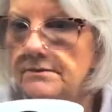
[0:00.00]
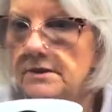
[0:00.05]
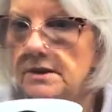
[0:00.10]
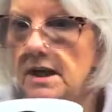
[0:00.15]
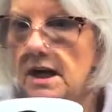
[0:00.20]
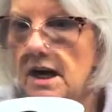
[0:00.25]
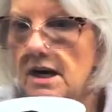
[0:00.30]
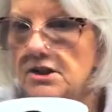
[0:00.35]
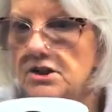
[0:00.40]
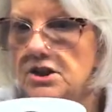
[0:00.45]

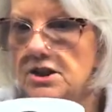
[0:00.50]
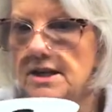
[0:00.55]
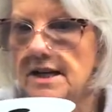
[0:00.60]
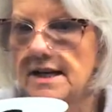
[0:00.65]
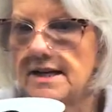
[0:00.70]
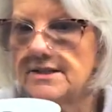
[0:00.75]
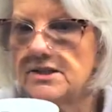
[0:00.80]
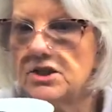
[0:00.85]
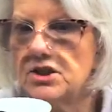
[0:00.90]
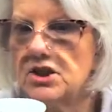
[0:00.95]
The auction
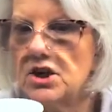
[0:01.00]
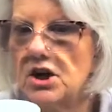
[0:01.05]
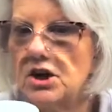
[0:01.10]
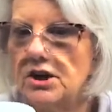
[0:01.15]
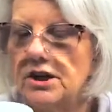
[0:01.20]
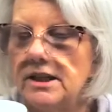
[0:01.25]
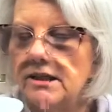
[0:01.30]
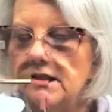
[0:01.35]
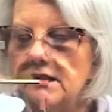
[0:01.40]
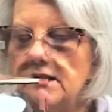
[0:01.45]
has
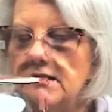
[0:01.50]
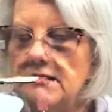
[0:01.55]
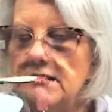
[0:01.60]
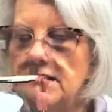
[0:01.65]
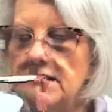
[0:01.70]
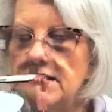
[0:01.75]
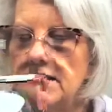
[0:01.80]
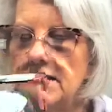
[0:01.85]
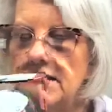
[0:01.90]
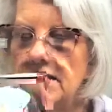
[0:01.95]
started. Can you
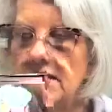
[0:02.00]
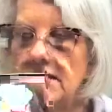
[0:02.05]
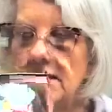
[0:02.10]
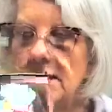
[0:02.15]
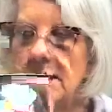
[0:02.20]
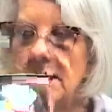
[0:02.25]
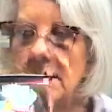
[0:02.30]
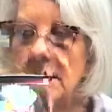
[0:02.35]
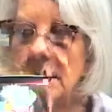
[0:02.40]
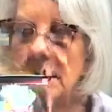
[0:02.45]
see? Is the
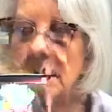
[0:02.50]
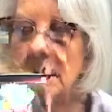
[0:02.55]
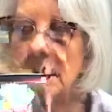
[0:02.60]
picture